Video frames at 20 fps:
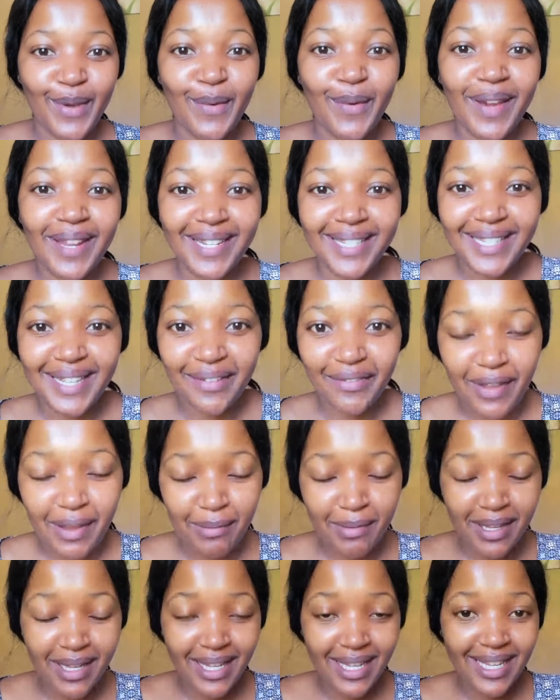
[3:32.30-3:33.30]
What is up,
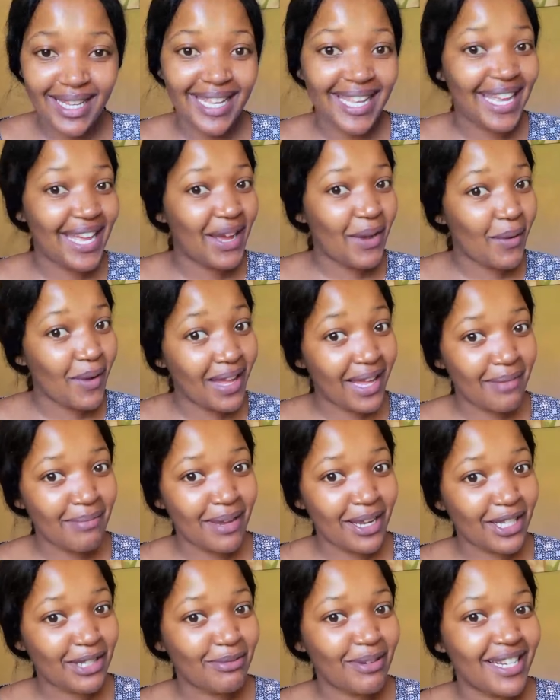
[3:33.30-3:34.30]
family? Welcome
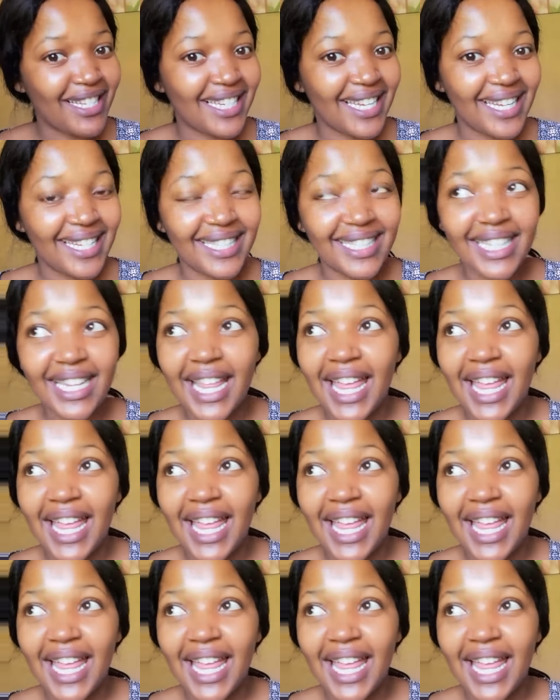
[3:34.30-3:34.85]
back to my channel.